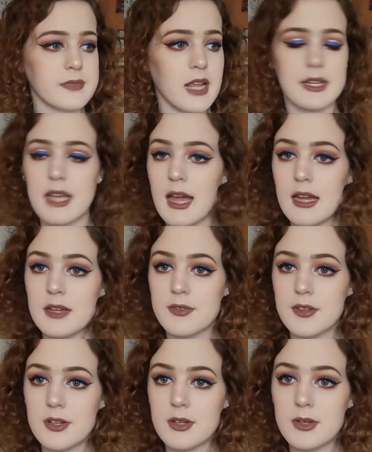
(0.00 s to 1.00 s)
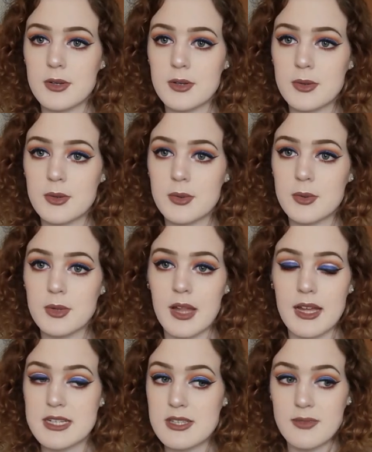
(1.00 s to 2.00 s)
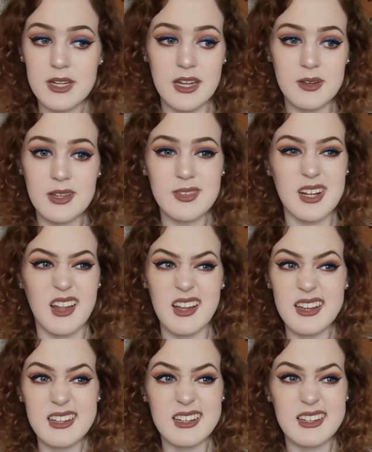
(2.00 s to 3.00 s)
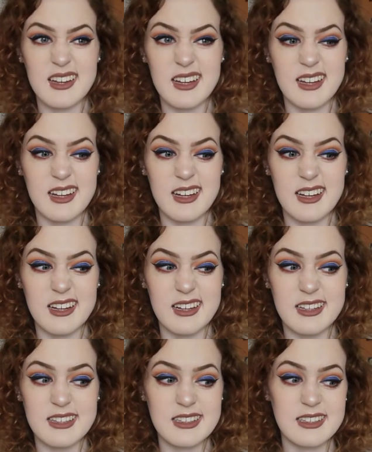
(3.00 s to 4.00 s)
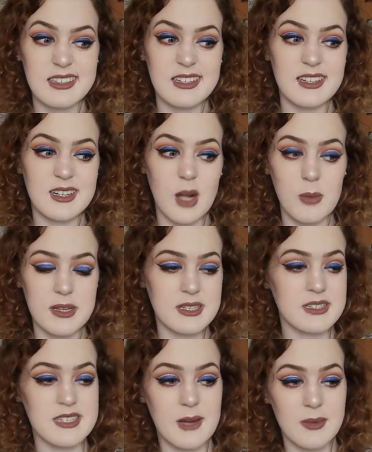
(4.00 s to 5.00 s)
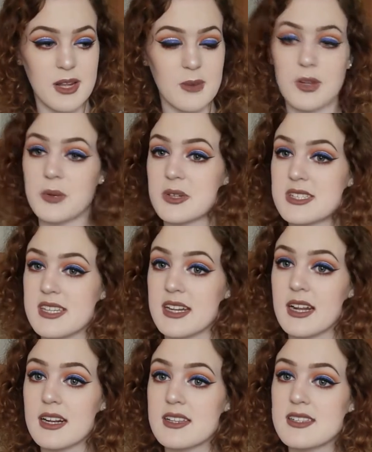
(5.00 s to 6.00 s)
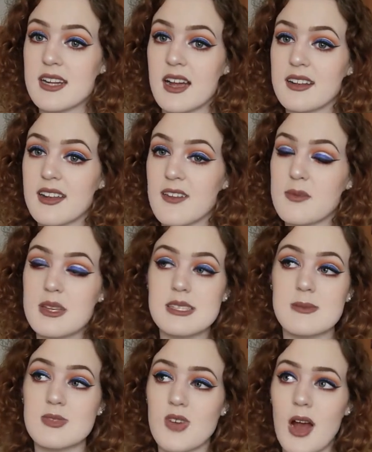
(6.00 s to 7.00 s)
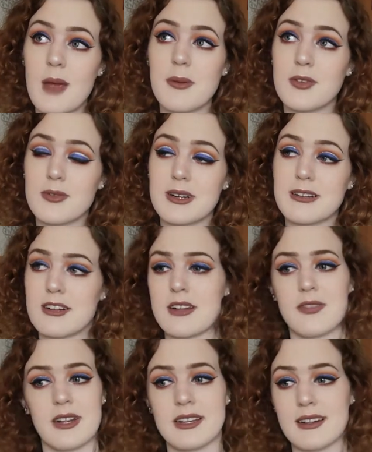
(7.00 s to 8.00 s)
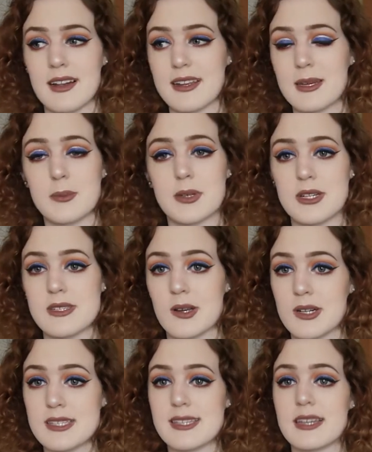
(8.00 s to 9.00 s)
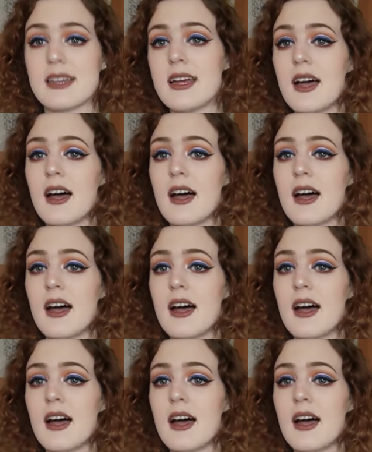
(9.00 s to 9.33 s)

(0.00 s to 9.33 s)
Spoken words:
And yeah, if you liked the video, give it a like, comment down below what you want to see next, and give me a subscribe if you're really really feeling like it, because honestly